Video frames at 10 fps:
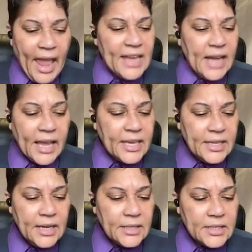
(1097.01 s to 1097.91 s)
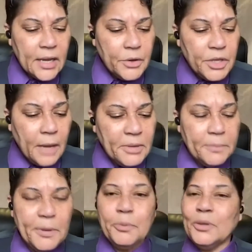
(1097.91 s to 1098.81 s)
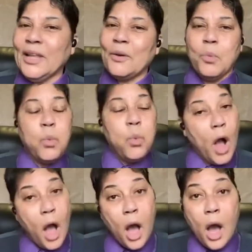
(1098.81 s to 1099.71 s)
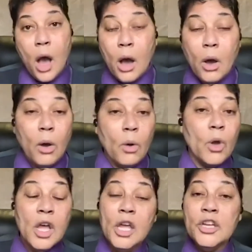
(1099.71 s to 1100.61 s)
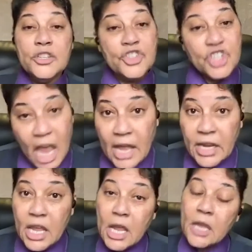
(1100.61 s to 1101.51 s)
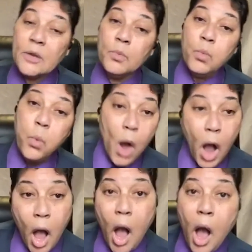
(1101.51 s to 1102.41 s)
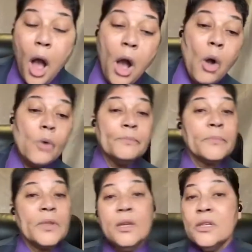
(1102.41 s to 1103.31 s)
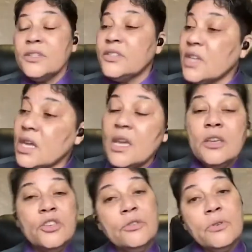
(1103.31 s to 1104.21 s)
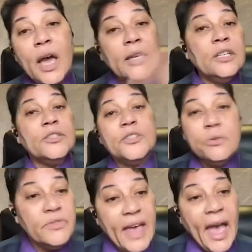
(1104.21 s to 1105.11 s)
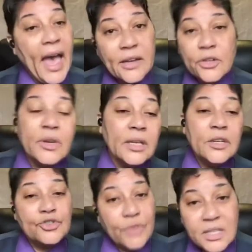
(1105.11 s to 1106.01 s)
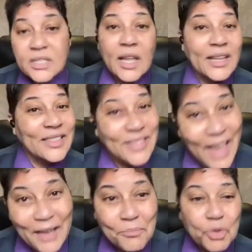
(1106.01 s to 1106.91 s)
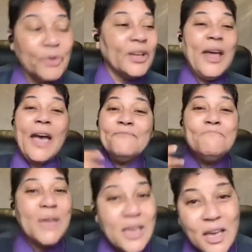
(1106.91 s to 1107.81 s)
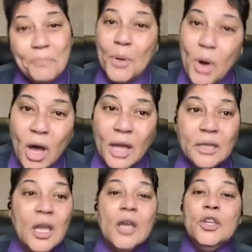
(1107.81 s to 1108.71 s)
And I cannot tell you how many people are like, whoa, Jenny, whoa, see, you got to do that. You got to dress like that. You got to have makeup on.